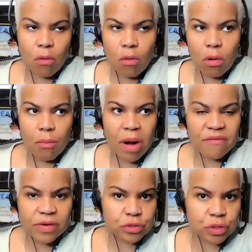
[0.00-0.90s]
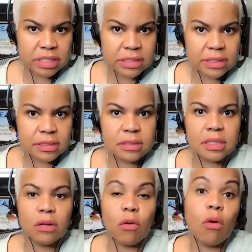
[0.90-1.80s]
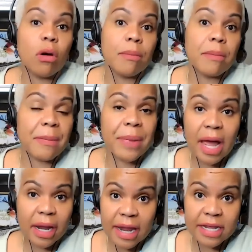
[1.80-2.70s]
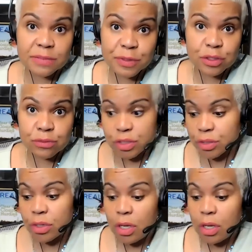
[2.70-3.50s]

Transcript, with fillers: or my virtual assistant, or my podcast producer.